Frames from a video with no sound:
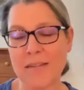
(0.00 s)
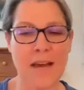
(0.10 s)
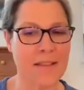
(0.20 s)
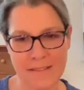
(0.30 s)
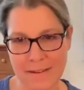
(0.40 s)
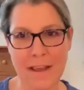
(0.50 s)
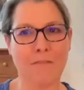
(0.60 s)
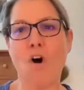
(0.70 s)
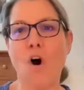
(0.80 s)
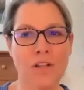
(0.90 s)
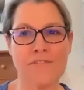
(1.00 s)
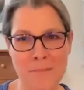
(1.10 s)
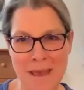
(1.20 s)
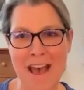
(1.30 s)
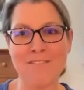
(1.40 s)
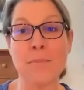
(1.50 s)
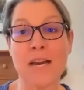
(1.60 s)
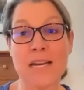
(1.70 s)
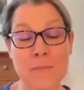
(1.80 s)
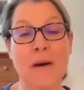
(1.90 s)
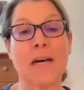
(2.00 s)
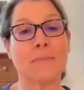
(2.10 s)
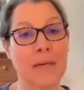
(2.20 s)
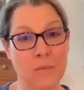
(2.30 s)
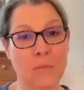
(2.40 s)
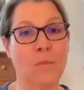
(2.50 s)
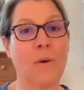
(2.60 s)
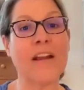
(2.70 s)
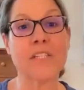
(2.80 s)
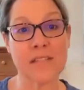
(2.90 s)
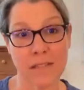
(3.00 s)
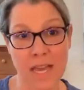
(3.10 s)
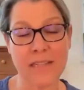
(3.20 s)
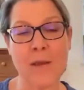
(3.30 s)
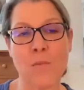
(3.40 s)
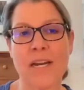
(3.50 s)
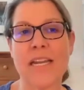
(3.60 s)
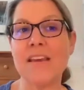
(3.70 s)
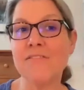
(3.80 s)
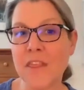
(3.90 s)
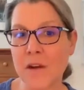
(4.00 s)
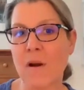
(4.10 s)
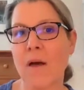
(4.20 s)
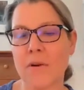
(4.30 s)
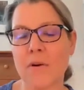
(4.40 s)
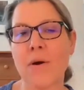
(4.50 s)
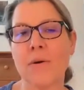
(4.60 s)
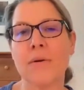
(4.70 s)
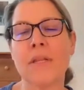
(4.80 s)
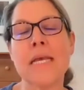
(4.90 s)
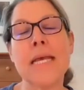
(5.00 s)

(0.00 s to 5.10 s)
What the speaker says: Not that all of them have a blind spot, but where is the likely one if they're on their own?